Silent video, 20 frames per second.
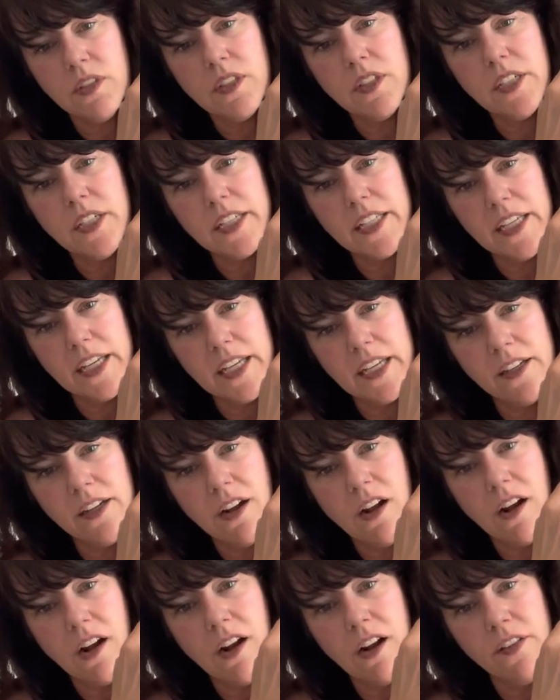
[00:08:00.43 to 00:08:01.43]
again,
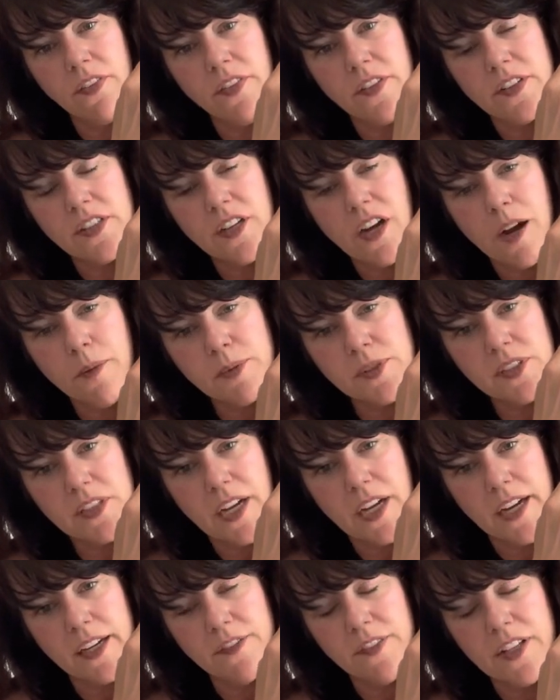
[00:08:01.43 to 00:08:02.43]
on the top
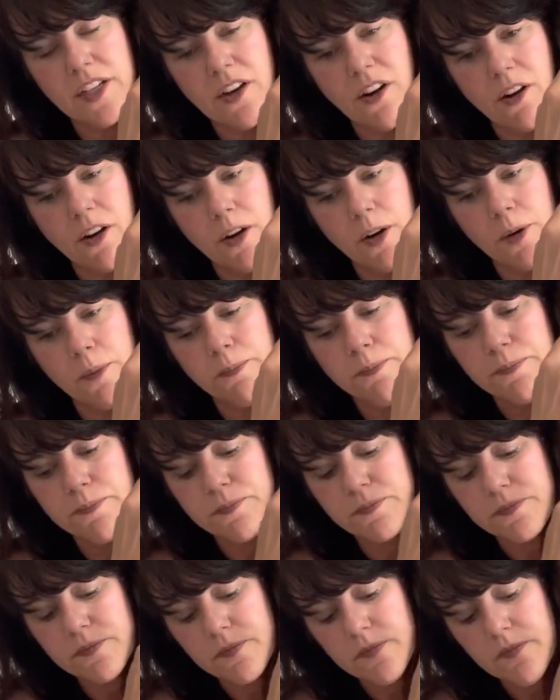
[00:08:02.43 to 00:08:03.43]
side of the arm.
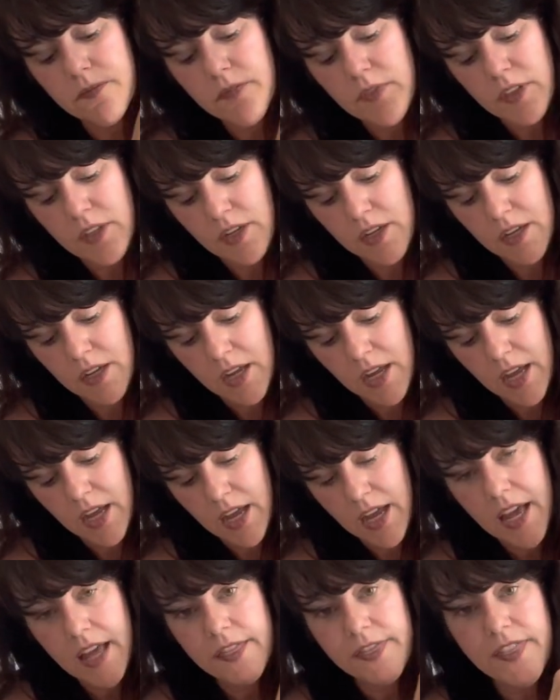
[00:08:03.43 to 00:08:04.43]

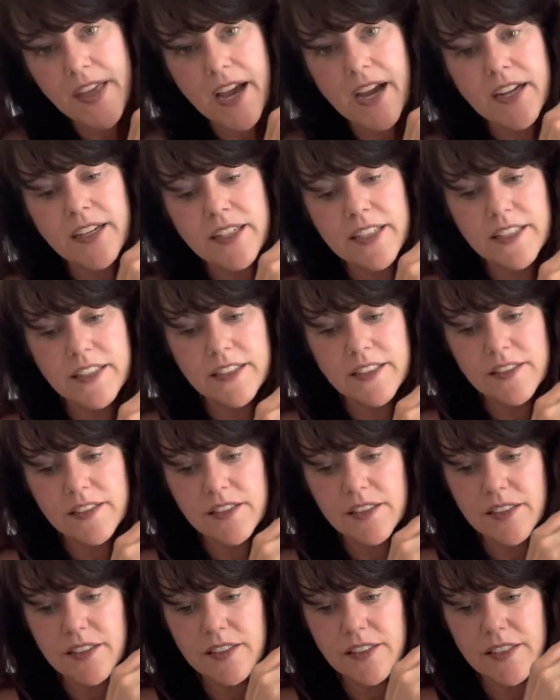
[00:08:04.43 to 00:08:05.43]
That is
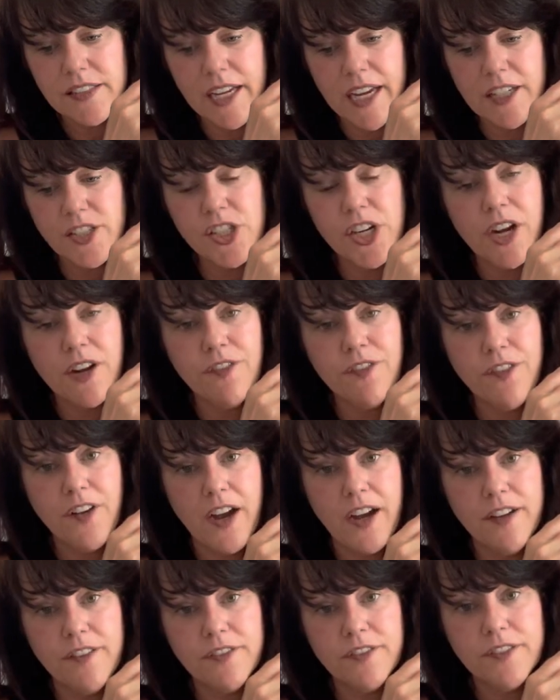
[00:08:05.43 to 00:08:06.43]
San Jiao
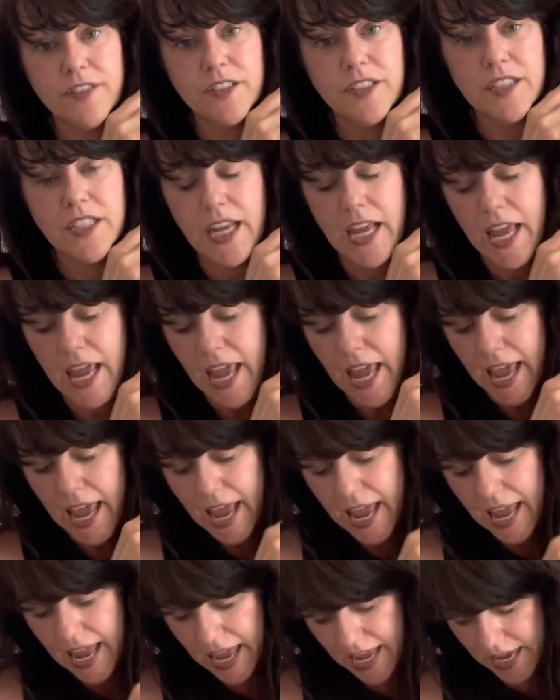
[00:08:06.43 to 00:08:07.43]
5.
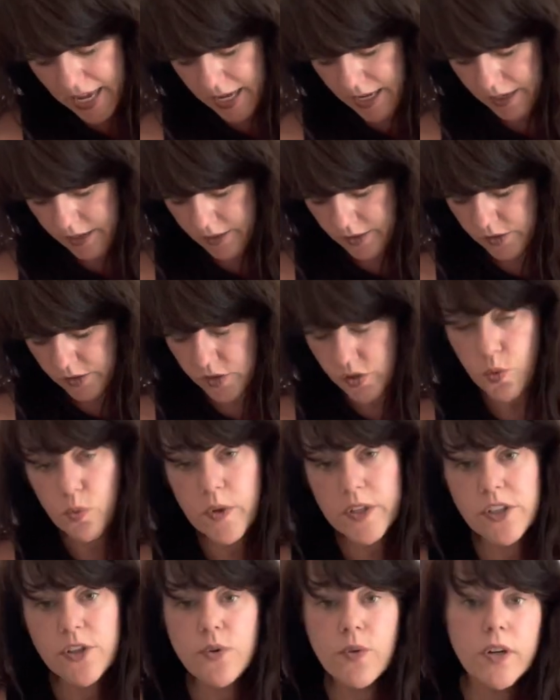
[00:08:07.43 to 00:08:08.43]
And so
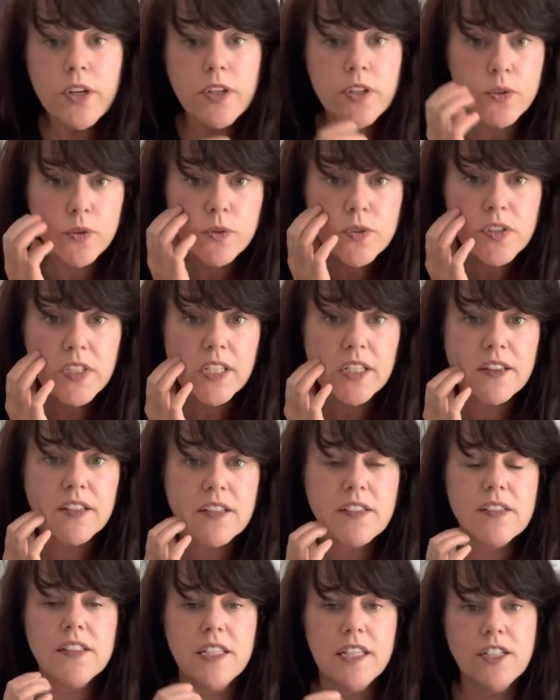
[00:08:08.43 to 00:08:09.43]
when you are using
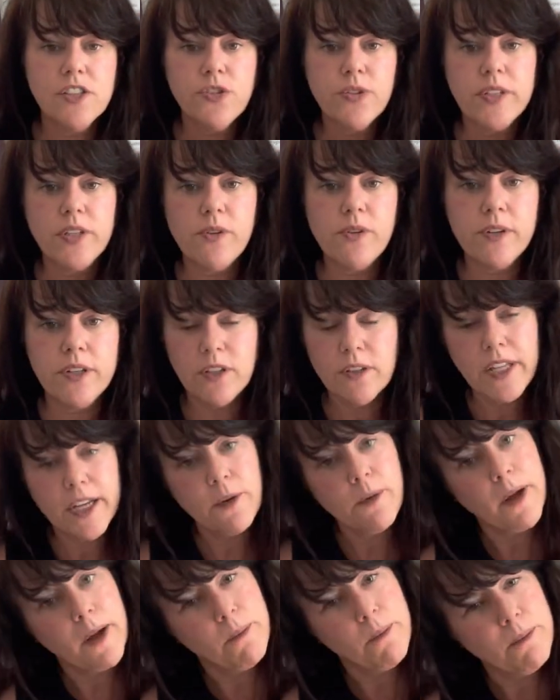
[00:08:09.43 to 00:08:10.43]
this tea tree oil,
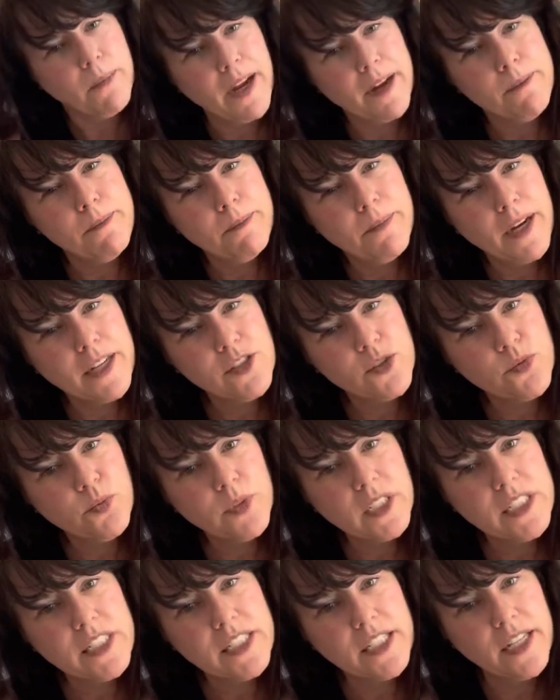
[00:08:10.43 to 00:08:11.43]
like mine's
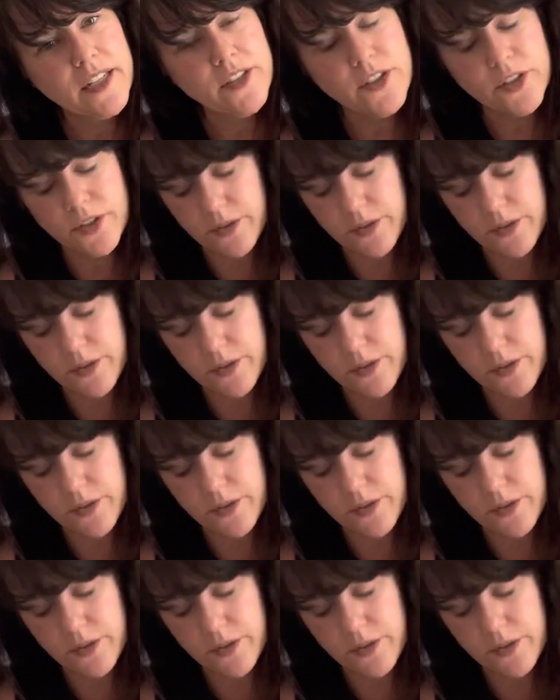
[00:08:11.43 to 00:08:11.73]
really tender